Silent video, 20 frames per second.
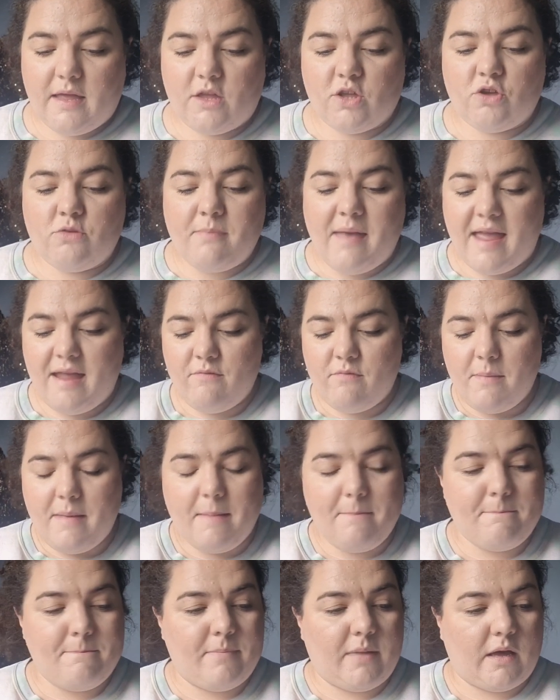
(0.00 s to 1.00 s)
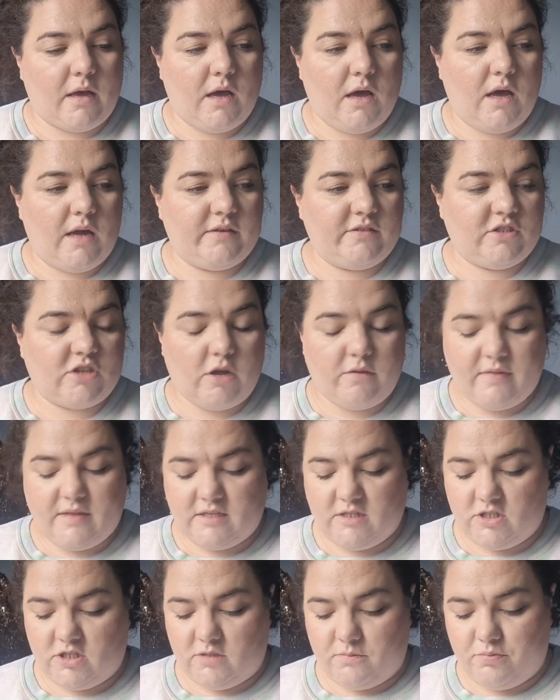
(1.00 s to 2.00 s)
you may remember, I've shown
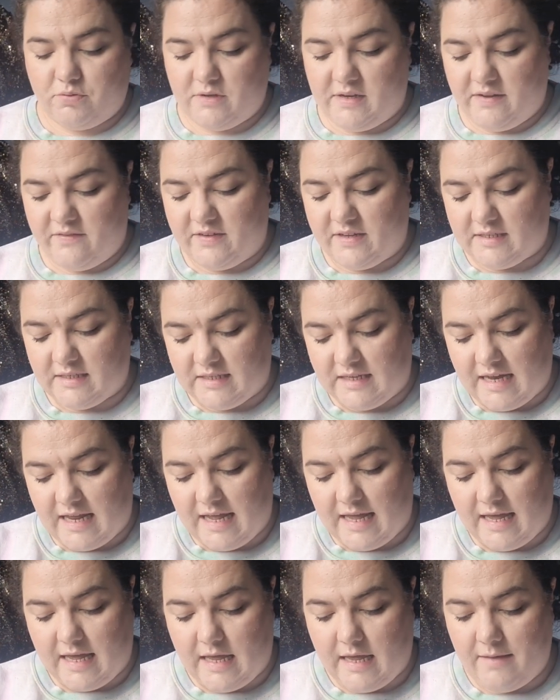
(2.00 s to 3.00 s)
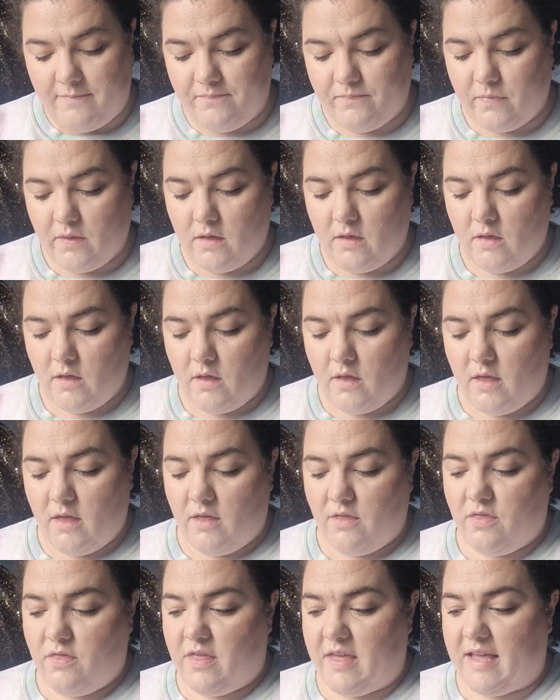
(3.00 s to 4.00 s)
this to you previously,
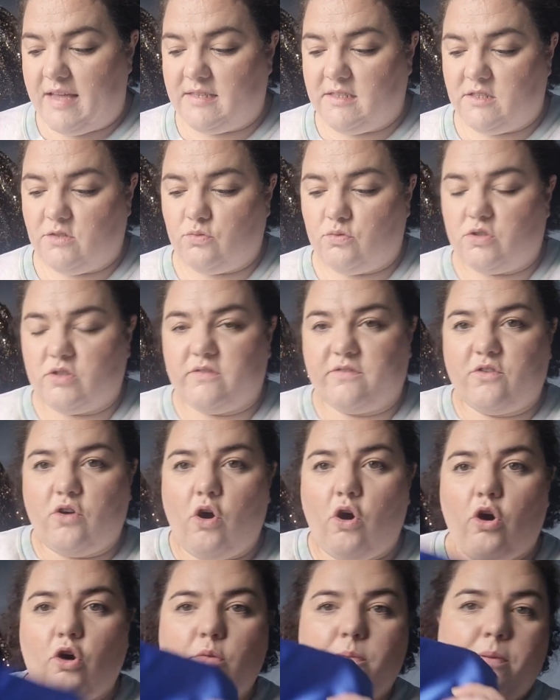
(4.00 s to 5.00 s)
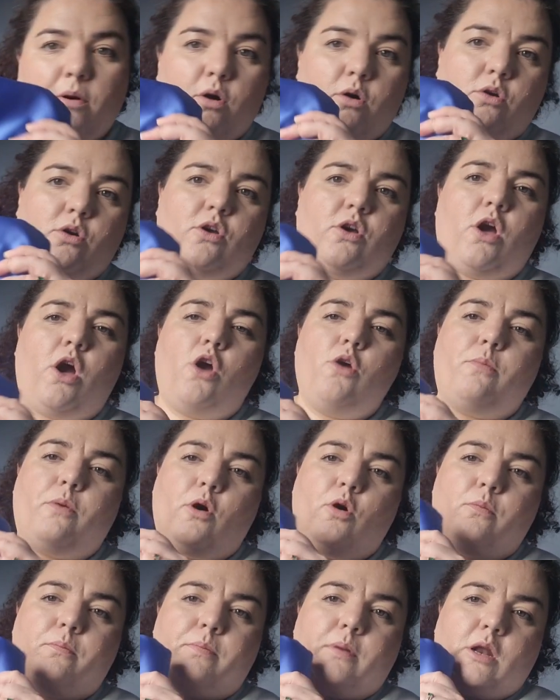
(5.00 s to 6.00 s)
this sort of
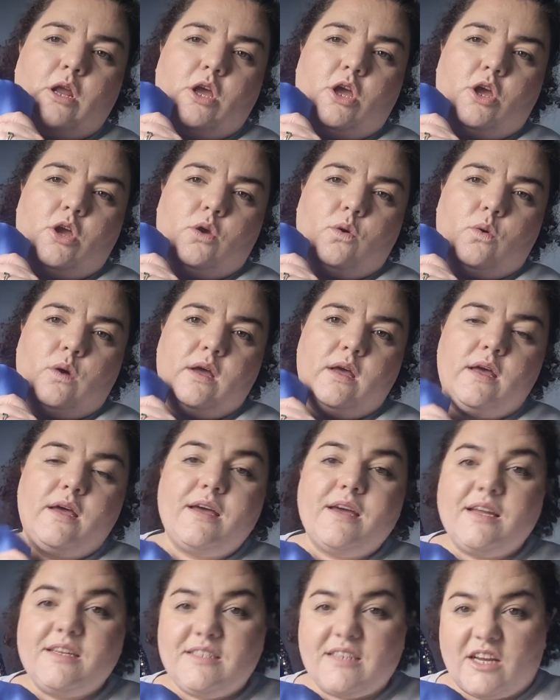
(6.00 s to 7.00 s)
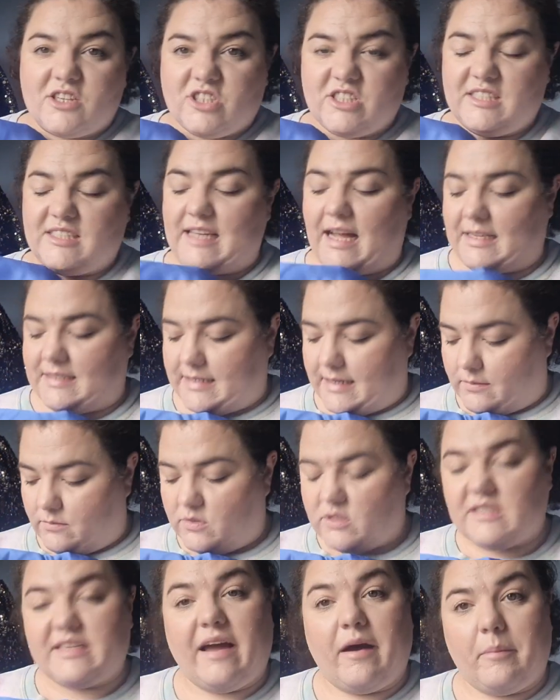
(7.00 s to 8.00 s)
cobalt blue Duchess Satin,
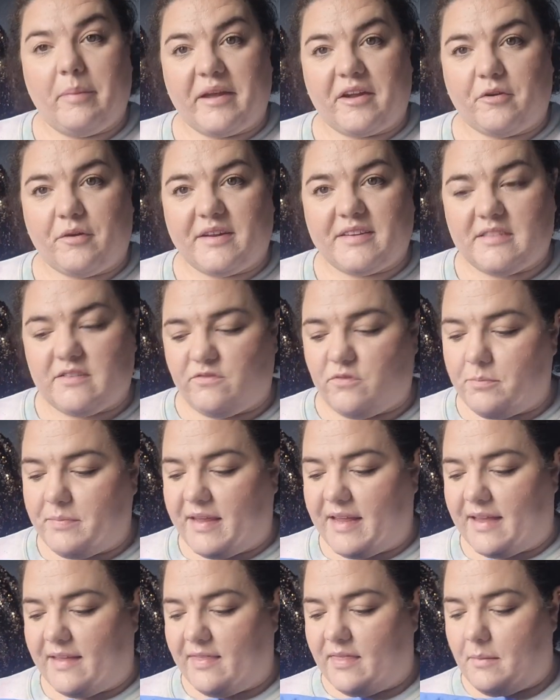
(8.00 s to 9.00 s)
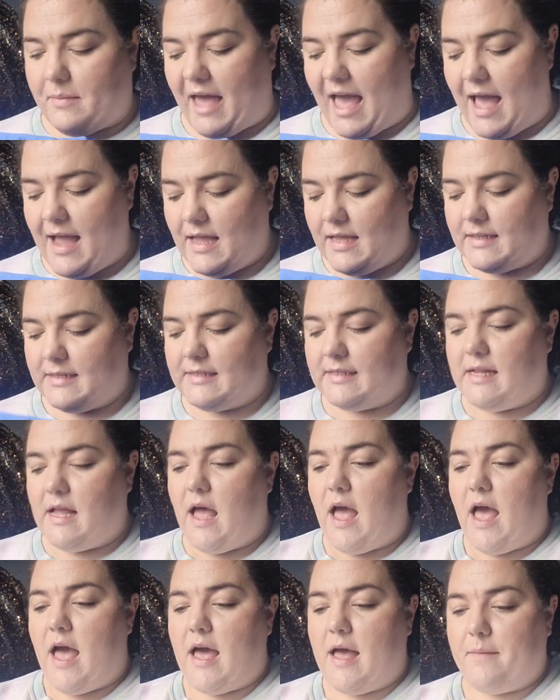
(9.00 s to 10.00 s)
which is now a bit creased from being in the bag.
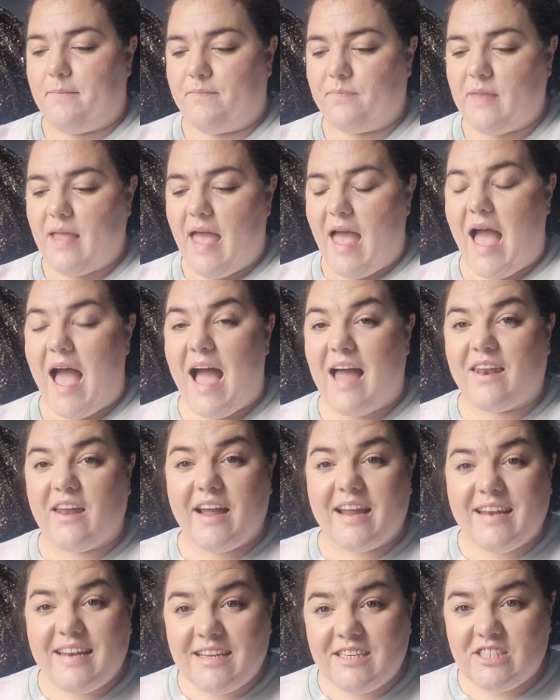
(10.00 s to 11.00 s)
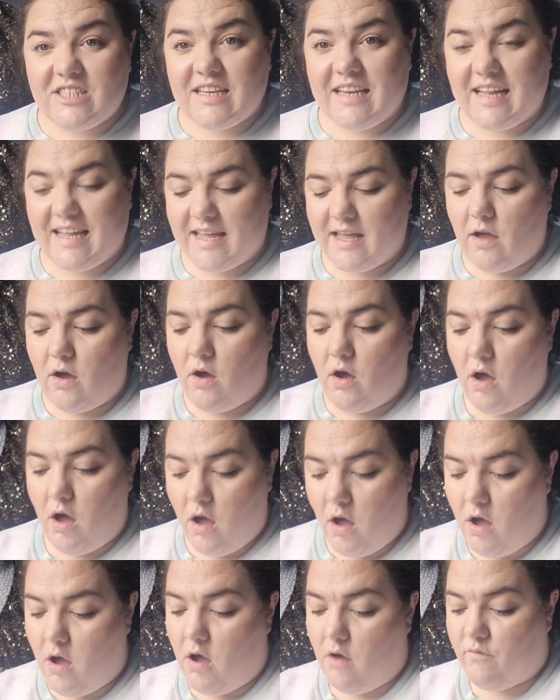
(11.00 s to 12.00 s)
And I initially
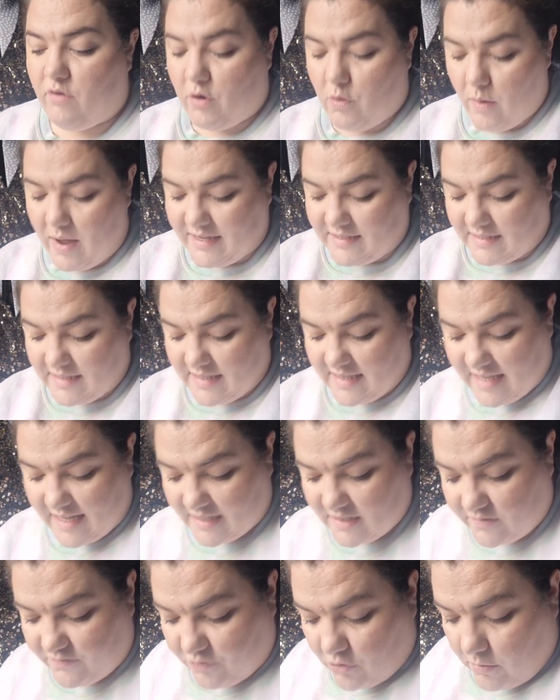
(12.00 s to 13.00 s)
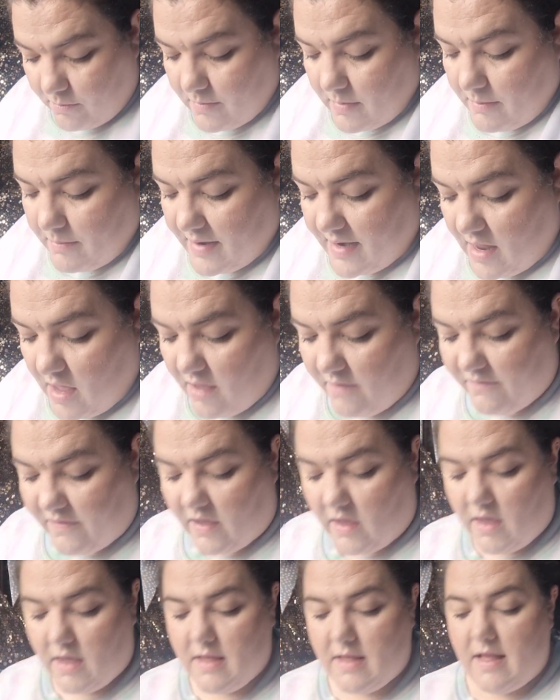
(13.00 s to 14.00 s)
requested this from
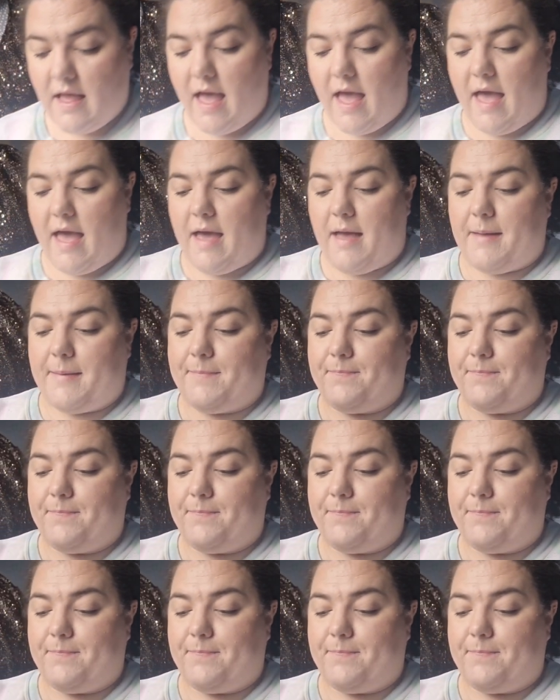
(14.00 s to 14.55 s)
Minerva I